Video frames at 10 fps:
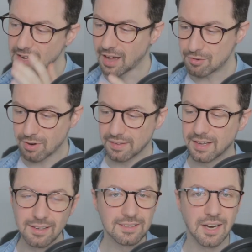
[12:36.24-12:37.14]
I'd
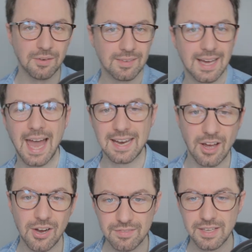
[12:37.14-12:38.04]
rather, you know, hand it
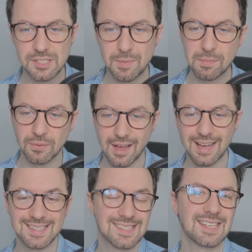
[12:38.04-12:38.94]
over to people that I
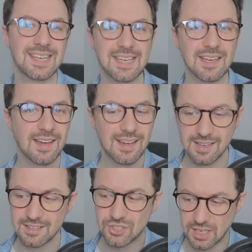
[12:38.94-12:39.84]
can see
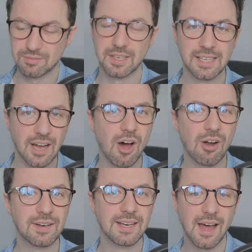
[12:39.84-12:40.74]
generally
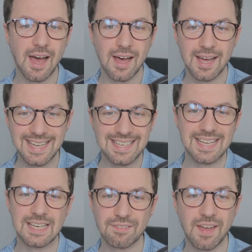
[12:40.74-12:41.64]
are in uh, in
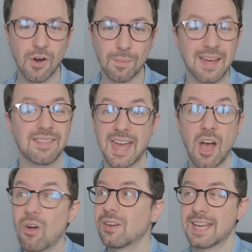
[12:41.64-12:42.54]
need of help, and they
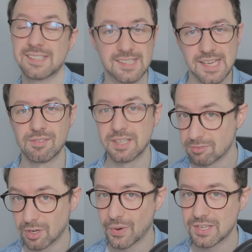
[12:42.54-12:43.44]
aren't necessarily
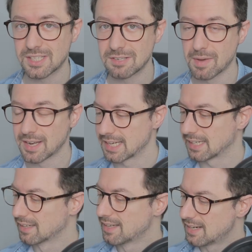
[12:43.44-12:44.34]
requesting money.